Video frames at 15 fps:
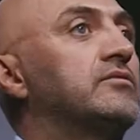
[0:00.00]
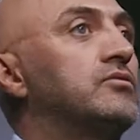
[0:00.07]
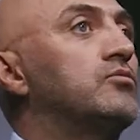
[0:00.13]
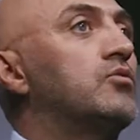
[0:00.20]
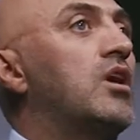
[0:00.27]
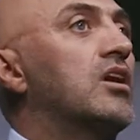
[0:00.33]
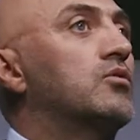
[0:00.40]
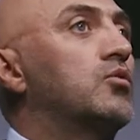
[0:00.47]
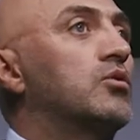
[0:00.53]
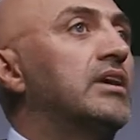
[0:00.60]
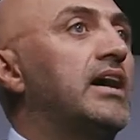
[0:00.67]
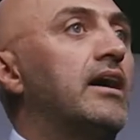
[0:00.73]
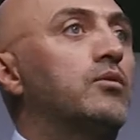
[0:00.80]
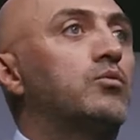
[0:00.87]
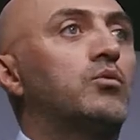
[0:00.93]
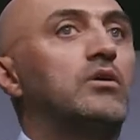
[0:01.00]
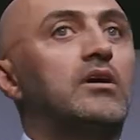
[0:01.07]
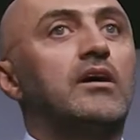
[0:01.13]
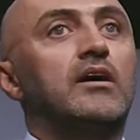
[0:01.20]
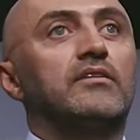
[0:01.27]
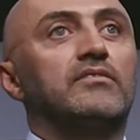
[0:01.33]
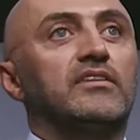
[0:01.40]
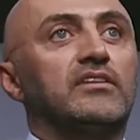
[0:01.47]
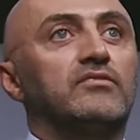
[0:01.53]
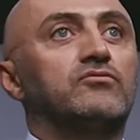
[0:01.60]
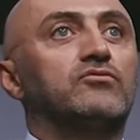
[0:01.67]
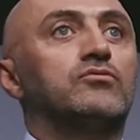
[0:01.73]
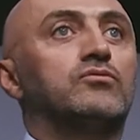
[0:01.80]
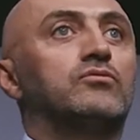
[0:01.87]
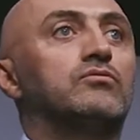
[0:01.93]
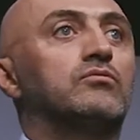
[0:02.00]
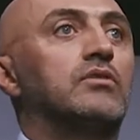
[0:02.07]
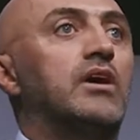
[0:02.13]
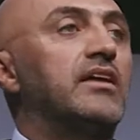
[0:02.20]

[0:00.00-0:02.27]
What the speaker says: to do Aconcagua, and then to